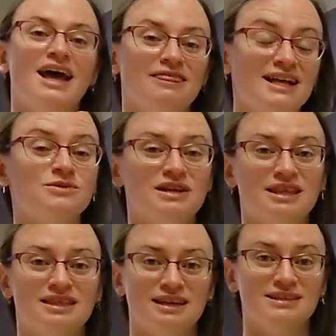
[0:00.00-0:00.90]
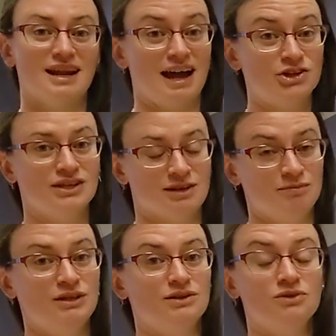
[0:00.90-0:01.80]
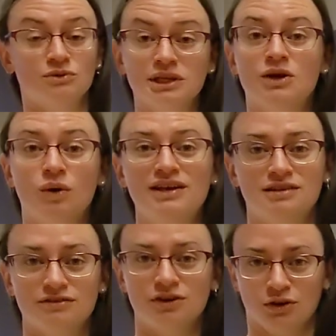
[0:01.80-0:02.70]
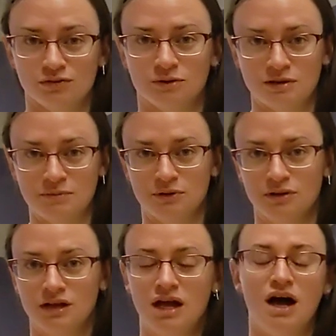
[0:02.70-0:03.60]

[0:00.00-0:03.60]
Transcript: And that's one of the things that actually can be really quite difficult for people.